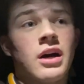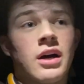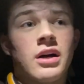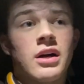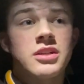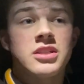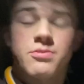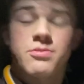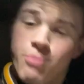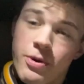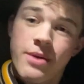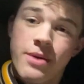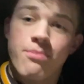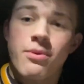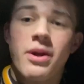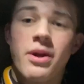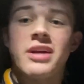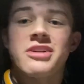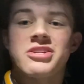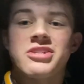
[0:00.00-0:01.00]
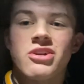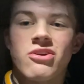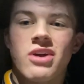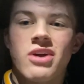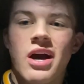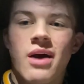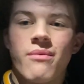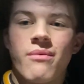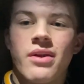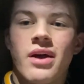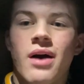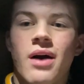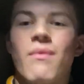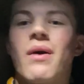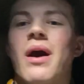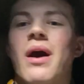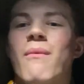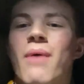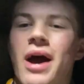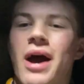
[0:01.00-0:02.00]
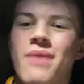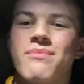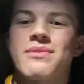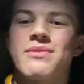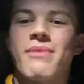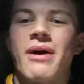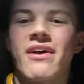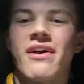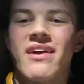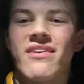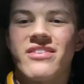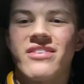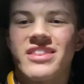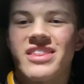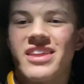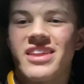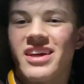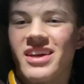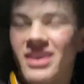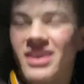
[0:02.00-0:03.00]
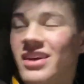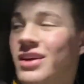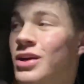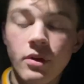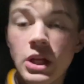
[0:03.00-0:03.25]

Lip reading: Spring break's still coming up. I'm hyped about everything.